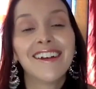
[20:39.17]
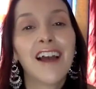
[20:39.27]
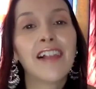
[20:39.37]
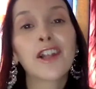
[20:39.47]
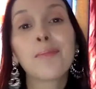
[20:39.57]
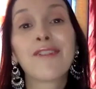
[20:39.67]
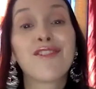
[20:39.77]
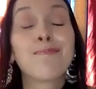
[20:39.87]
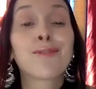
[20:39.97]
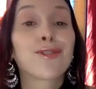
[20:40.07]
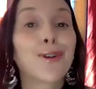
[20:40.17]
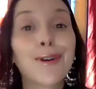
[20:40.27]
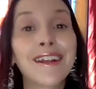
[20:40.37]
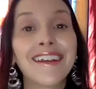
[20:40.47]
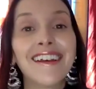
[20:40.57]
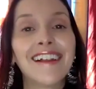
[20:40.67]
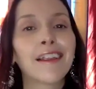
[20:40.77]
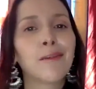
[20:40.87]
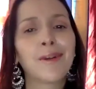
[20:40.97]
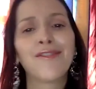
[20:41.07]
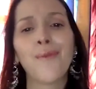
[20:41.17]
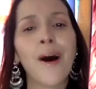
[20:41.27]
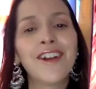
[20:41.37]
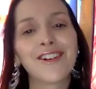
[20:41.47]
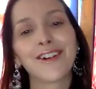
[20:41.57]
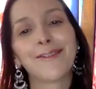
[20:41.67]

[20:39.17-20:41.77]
A little bit of absurdity, a little bit of wonder,